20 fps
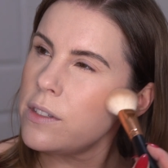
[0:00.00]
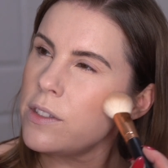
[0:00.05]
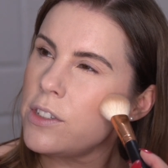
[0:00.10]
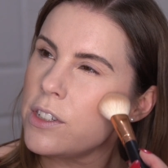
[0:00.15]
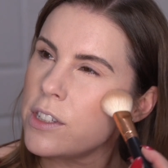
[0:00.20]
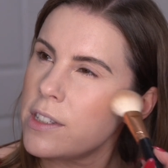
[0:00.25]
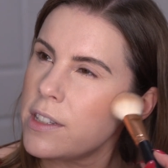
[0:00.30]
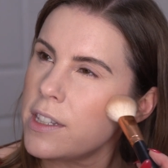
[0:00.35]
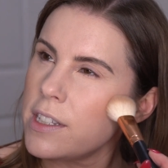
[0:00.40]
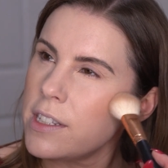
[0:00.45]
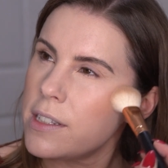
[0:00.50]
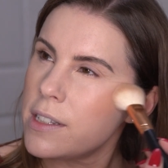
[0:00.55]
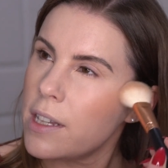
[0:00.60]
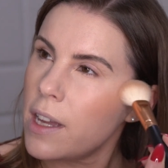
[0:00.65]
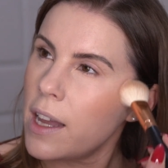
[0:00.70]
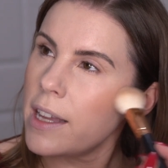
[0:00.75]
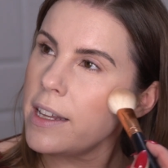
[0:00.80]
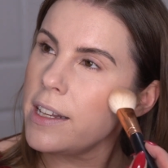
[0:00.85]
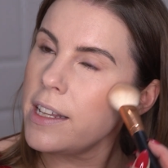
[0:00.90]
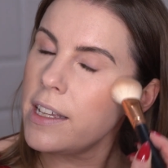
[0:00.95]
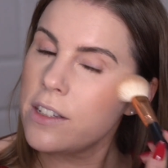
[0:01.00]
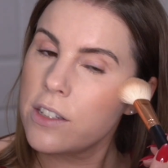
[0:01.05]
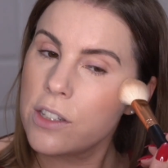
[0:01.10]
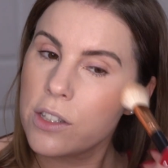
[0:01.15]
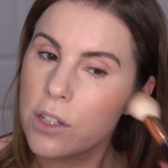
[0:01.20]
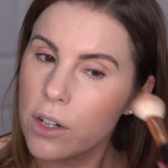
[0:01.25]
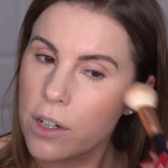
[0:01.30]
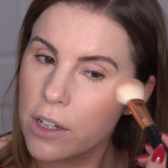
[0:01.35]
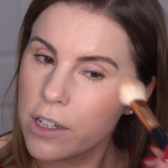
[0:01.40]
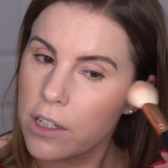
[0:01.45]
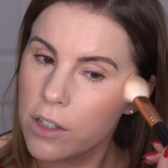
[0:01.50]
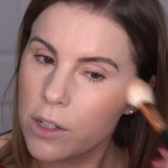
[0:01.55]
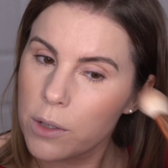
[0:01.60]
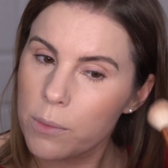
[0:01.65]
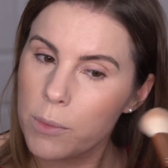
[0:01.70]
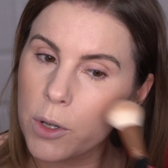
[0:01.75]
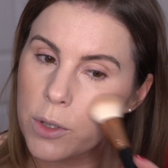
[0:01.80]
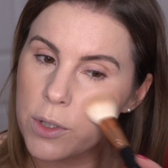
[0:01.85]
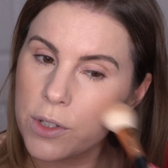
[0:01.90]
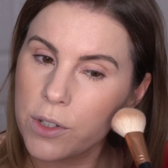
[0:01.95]
just the tiniest circular
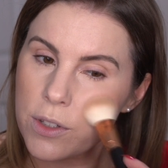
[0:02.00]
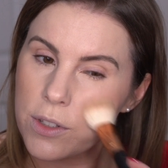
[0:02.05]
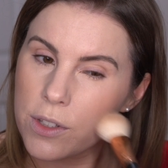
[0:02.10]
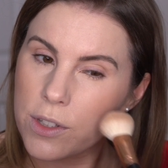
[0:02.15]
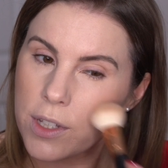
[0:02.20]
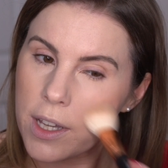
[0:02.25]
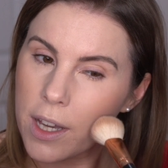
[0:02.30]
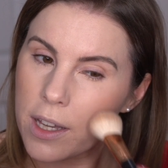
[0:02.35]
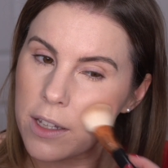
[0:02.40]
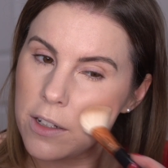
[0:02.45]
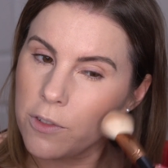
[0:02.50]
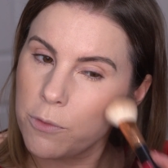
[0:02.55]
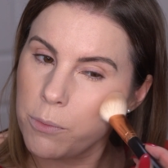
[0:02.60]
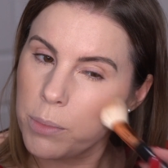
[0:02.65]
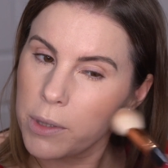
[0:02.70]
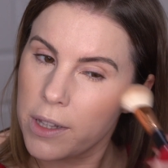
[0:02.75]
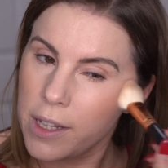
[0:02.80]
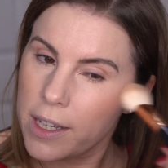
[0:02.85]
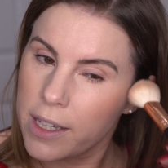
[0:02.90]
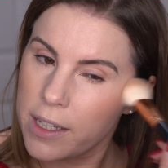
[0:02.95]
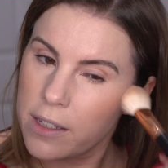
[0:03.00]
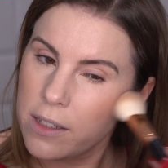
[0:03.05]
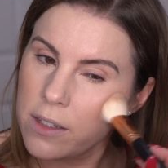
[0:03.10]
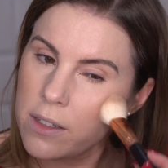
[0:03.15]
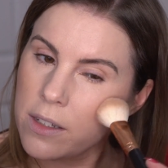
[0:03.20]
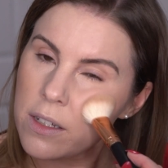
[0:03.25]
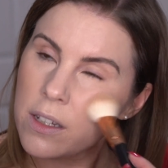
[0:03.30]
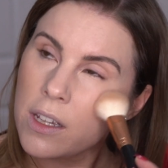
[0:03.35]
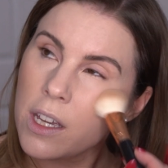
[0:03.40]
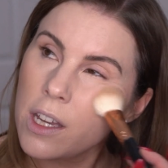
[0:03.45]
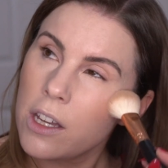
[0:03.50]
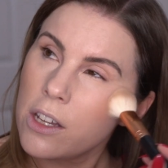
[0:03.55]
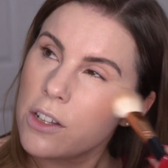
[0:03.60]
motions to kind of blend,